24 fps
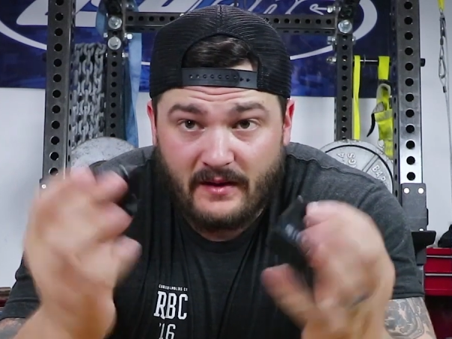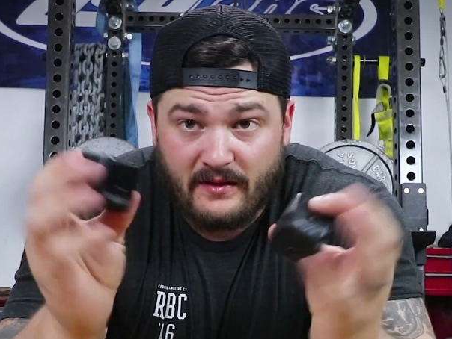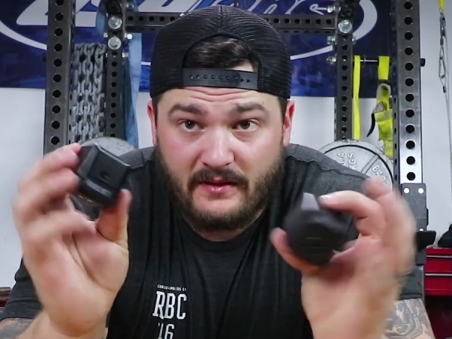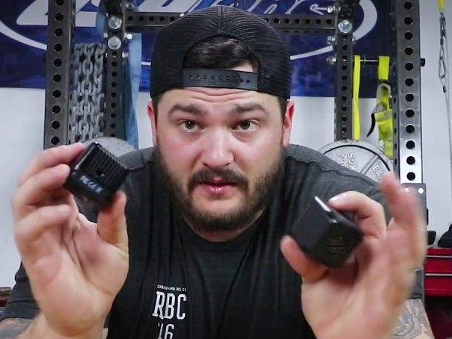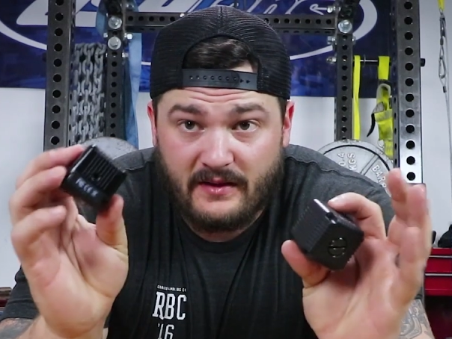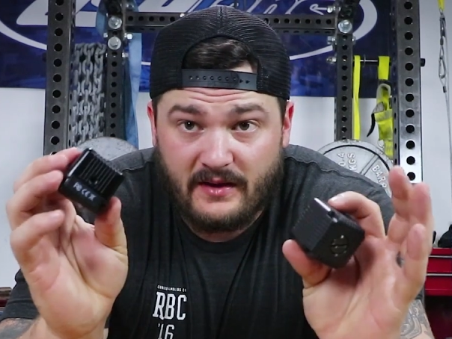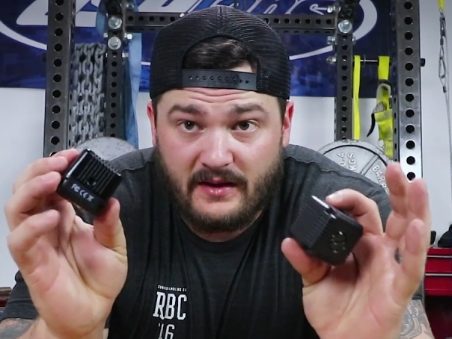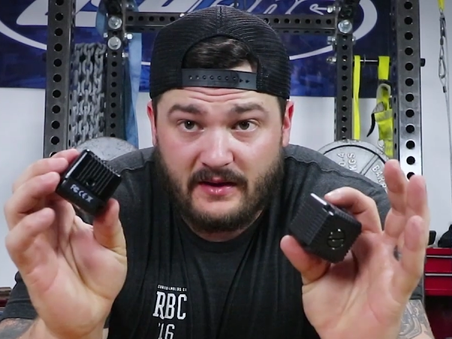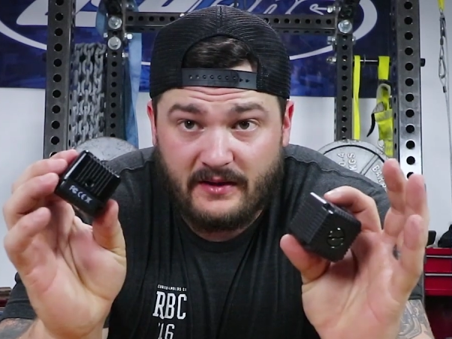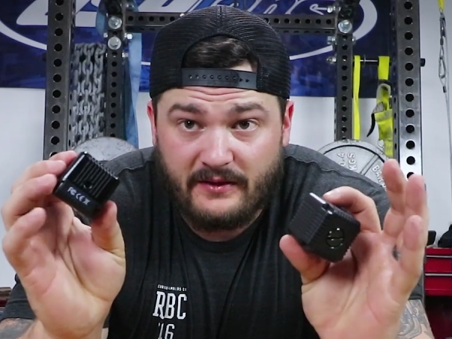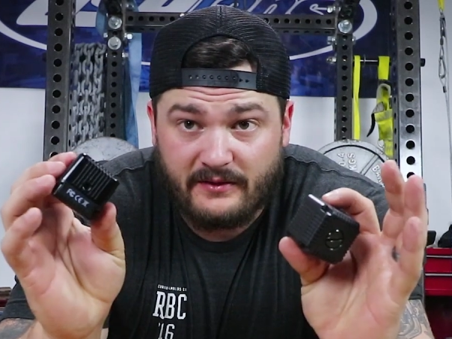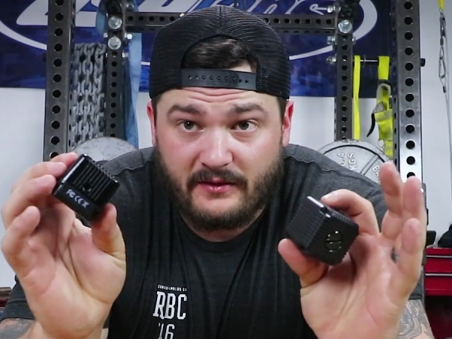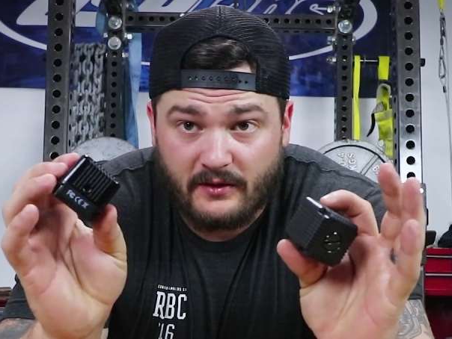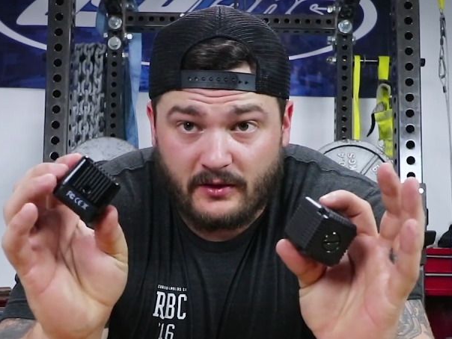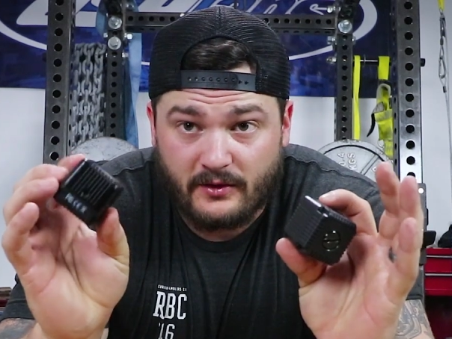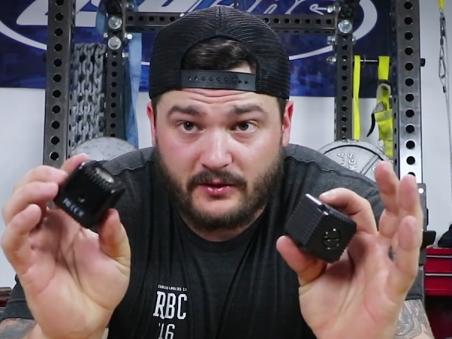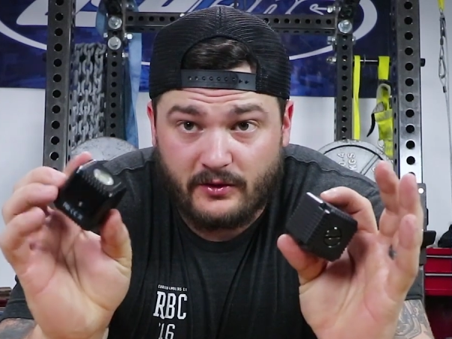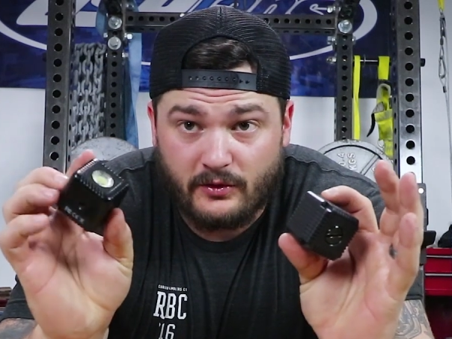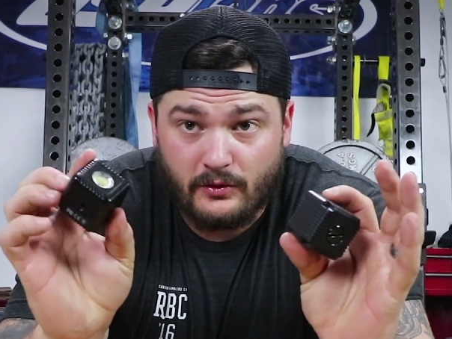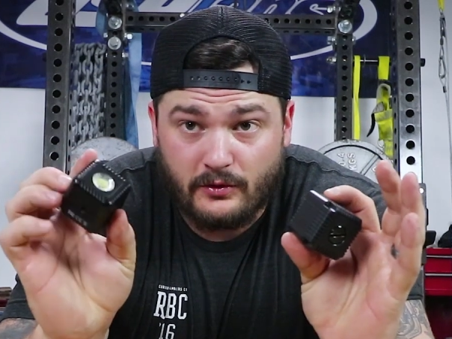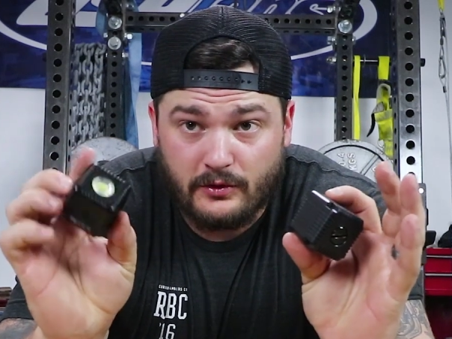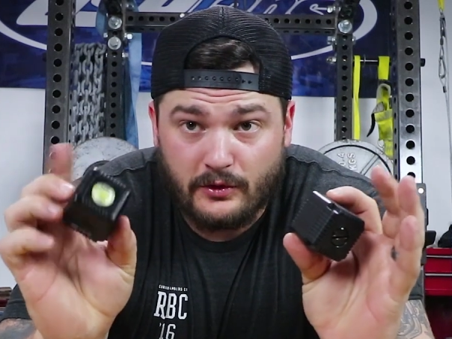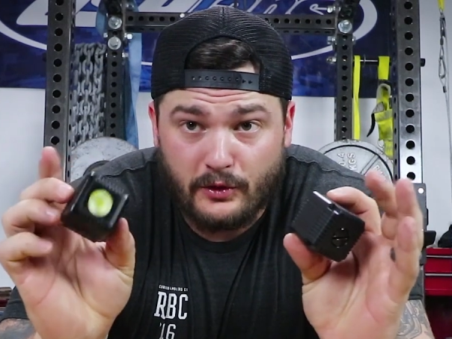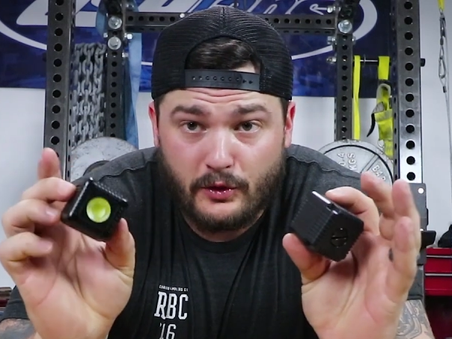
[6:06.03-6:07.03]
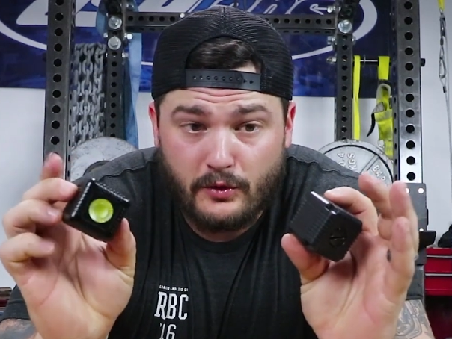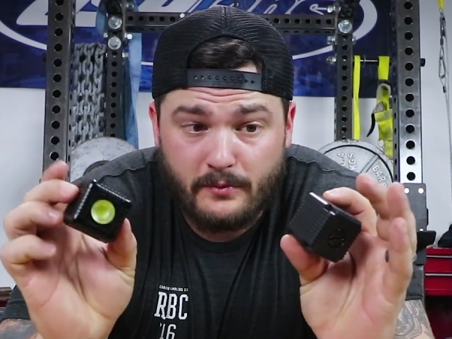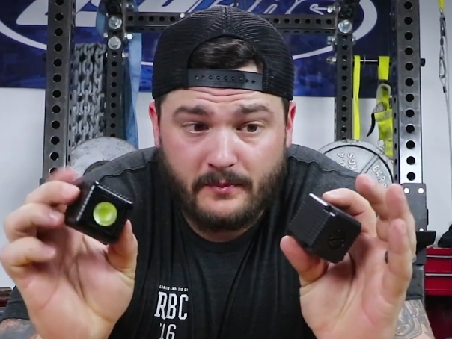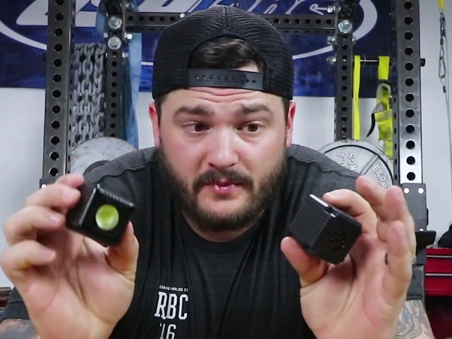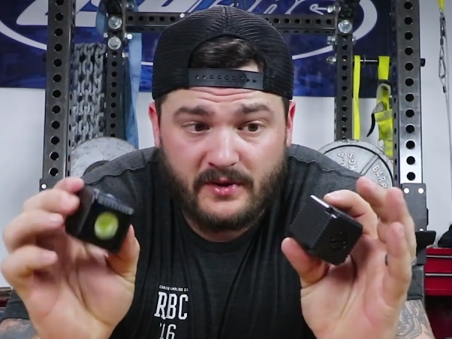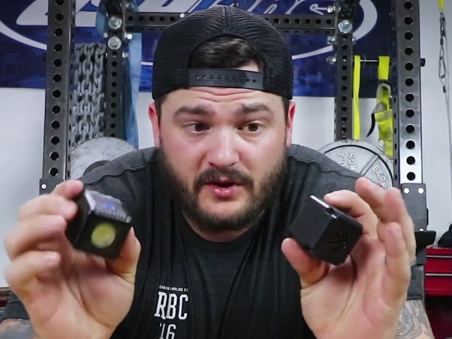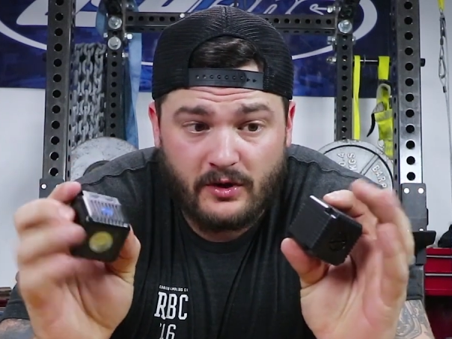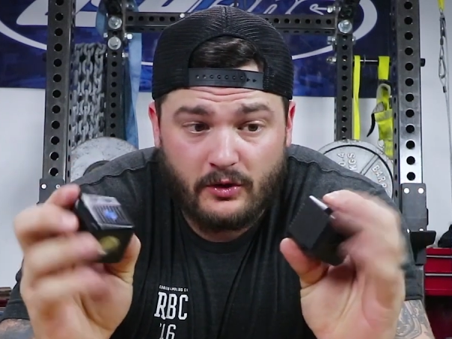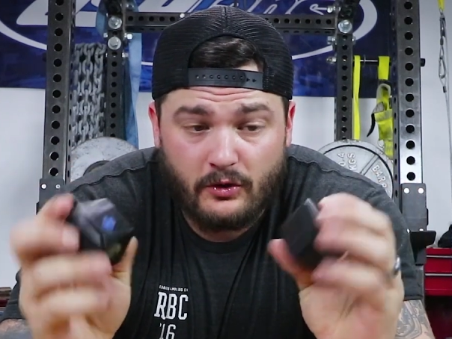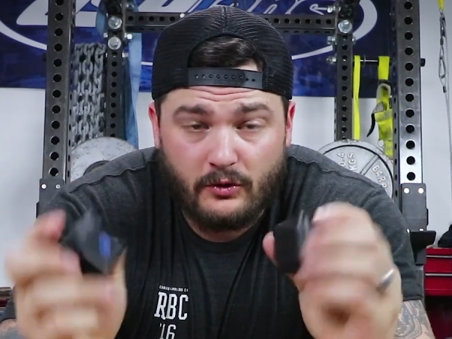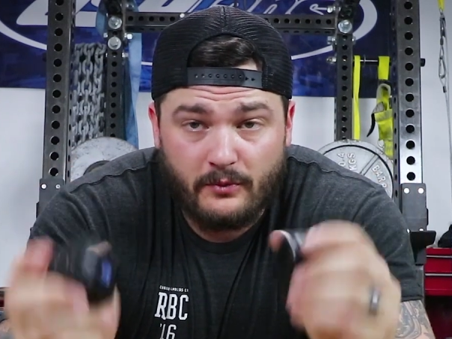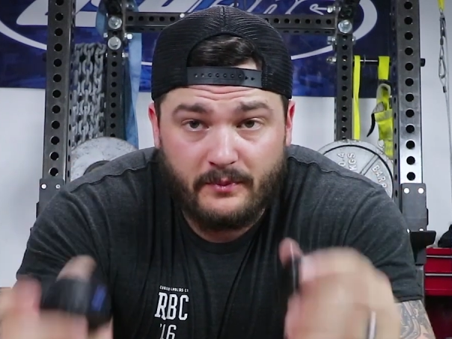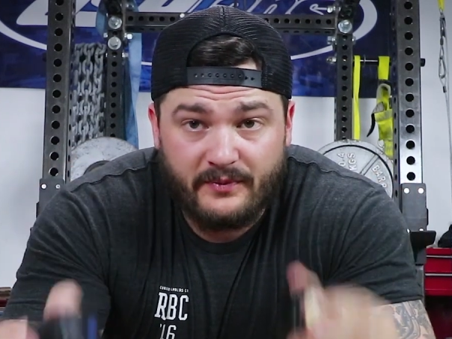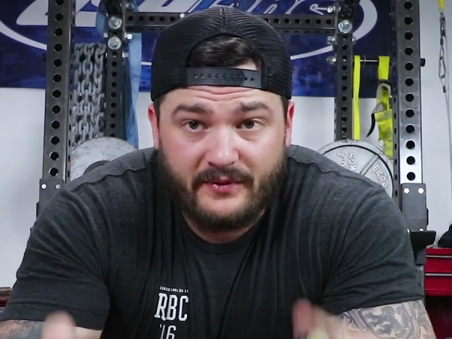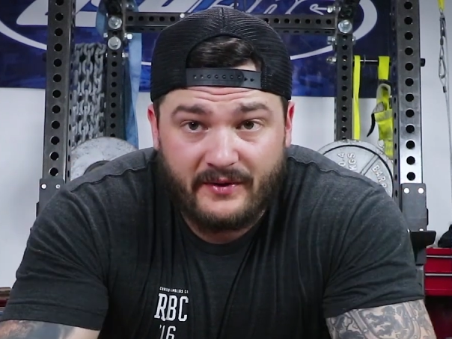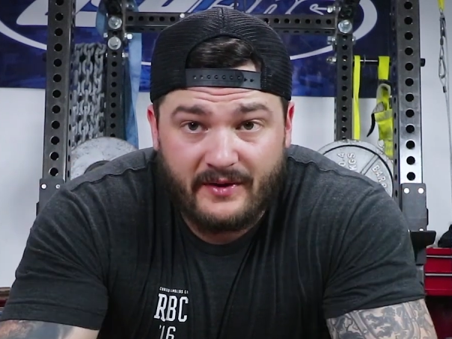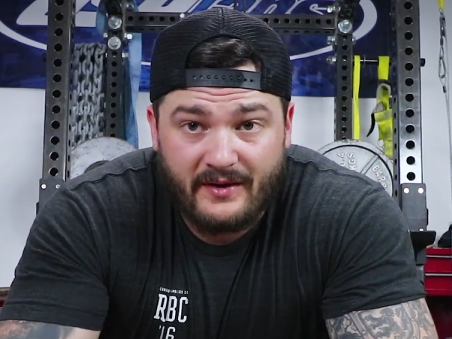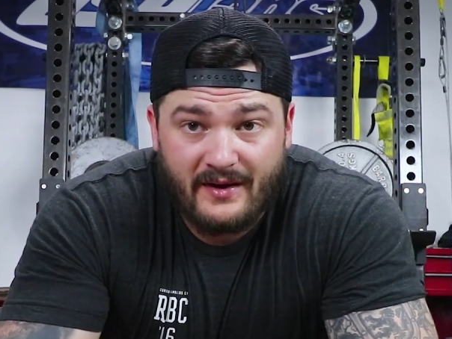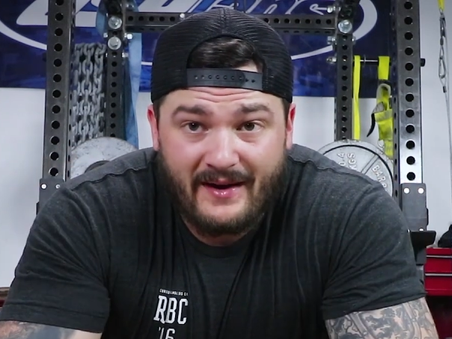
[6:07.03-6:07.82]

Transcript: These are two Lume Cubes.